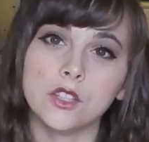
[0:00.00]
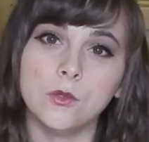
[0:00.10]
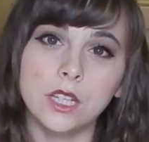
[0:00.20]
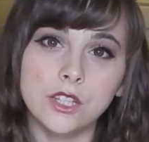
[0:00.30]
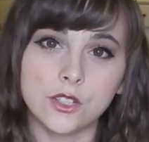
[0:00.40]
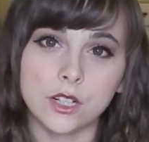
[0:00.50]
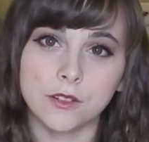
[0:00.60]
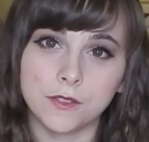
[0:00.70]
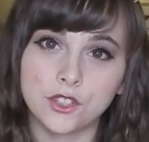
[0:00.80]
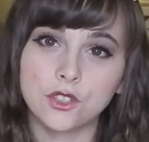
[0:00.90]
You need your
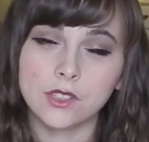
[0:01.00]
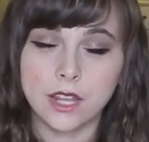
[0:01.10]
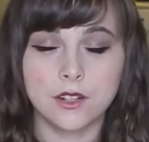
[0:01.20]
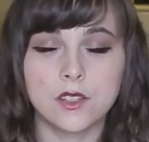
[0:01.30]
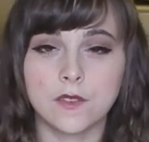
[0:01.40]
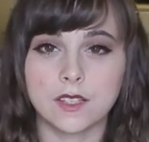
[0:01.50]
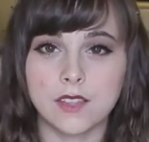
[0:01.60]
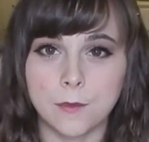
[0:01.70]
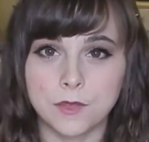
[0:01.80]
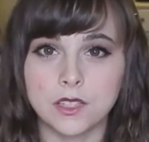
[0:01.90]
official letters of
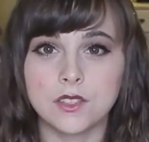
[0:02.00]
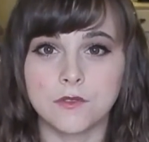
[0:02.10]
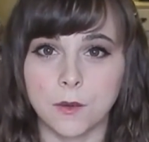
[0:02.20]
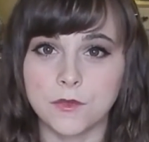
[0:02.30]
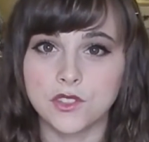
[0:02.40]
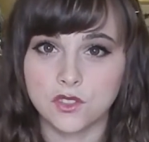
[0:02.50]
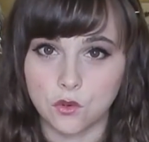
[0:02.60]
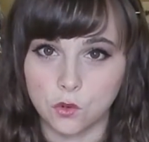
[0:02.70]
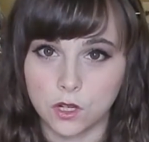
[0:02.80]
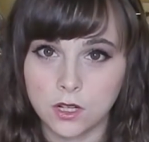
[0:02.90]
acceptance from the
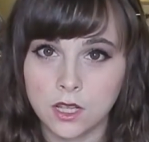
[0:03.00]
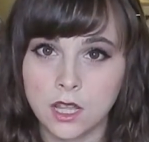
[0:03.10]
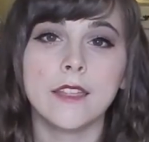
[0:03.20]
school.